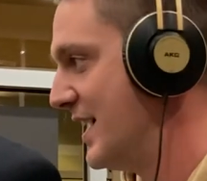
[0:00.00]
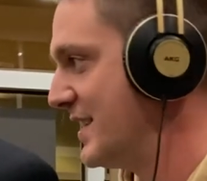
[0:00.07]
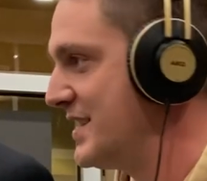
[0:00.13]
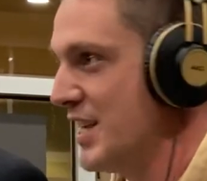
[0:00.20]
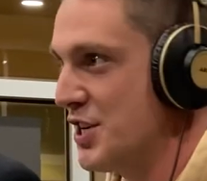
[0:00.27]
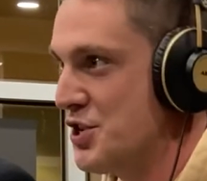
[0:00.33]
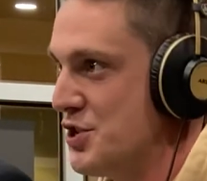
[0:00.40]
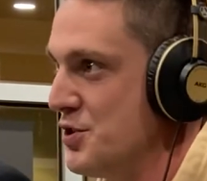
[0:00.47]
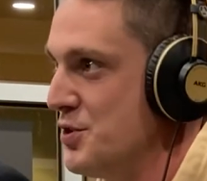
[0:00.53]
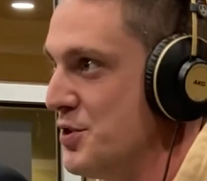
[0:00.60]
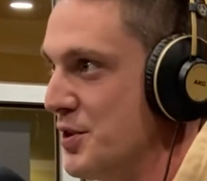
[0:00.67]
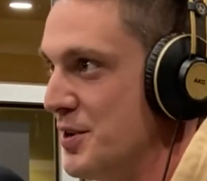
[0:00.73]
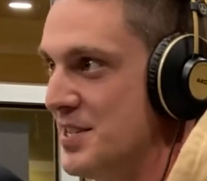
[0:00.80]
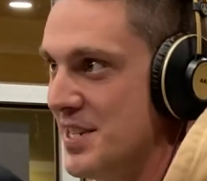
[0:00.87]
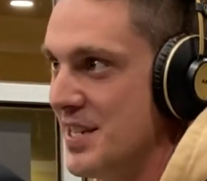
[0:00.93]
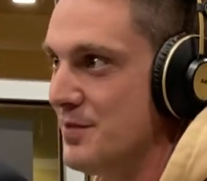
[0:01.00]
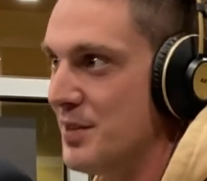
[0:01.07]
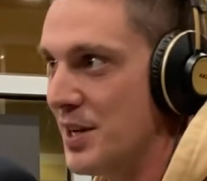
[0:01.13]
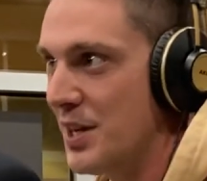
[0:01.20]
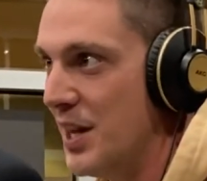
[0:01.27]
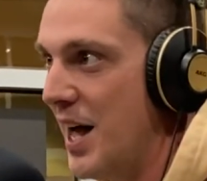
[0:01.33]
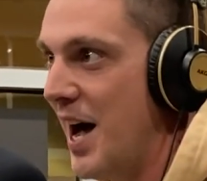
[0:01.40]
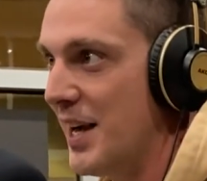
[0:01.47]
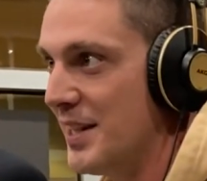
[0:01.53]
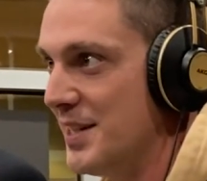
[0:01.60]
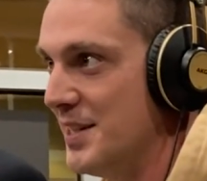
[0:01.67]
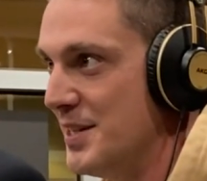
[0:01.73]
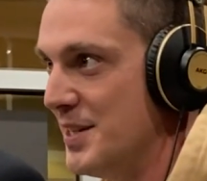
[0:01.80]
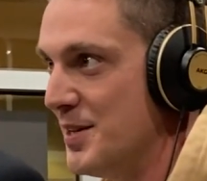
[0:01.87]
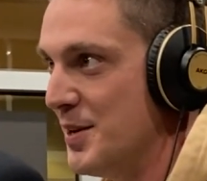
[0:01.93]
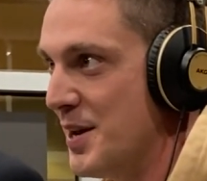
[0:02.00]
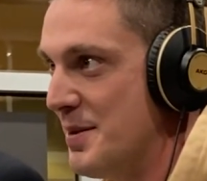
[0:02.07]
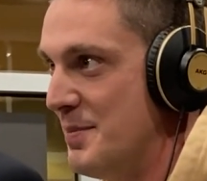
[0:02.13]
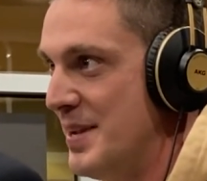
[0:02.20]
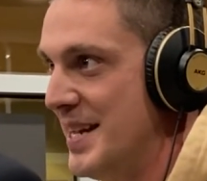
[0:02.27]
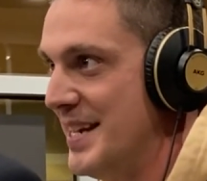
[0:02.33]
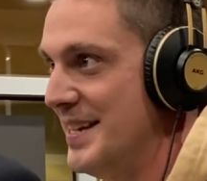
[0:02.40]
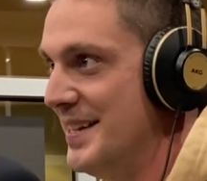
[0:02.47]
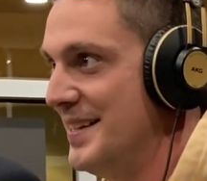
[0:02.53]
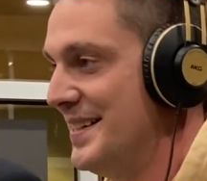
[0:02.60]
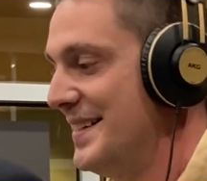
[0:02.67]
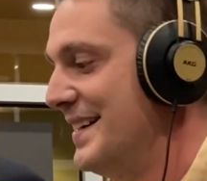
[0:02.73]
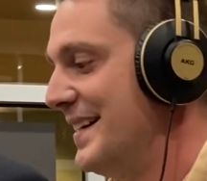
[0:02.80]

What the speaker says: 6-shooter instead of a Glock. You know what I mean?